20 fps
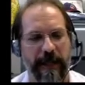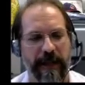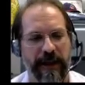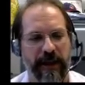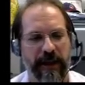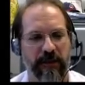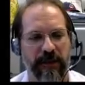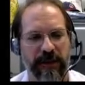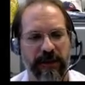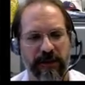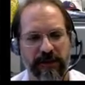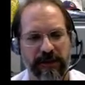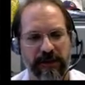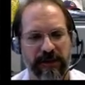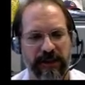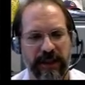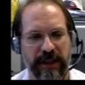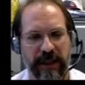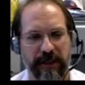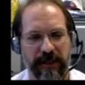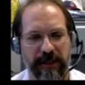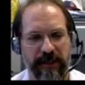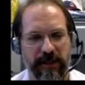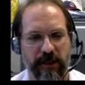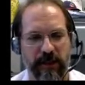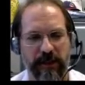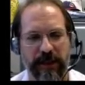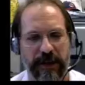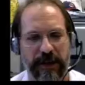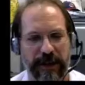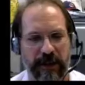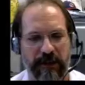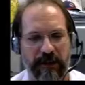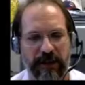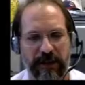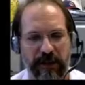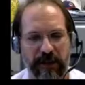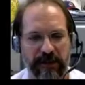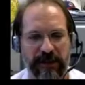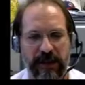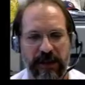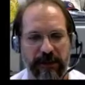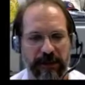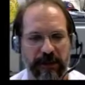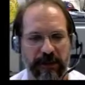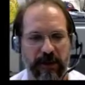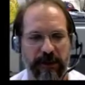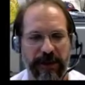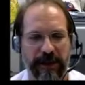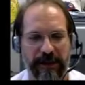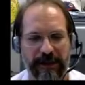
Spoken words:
it reduces the hemoglobin, and that reduced hemoglobin